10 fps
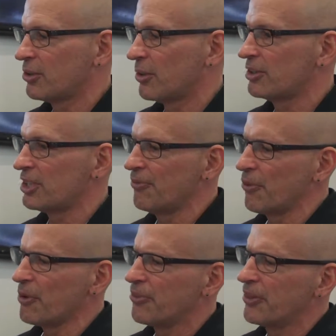So the
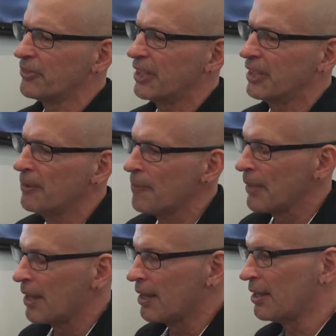
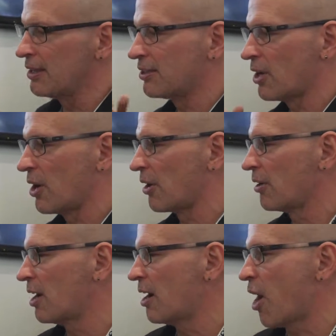Z450 is
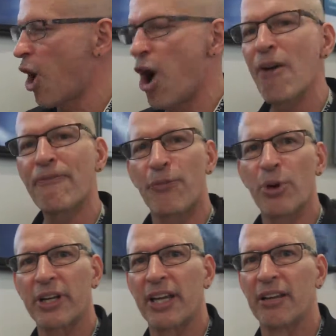our
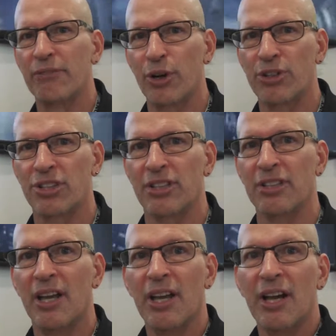4K
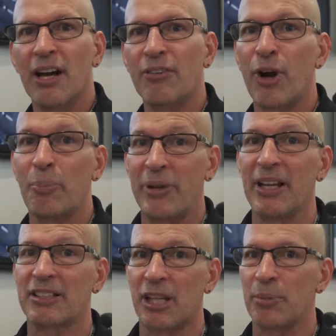version of our
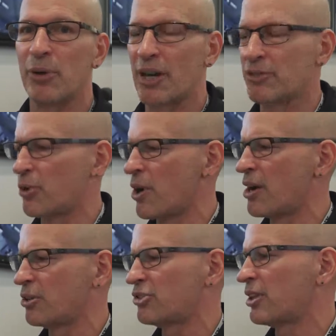PXW-X400.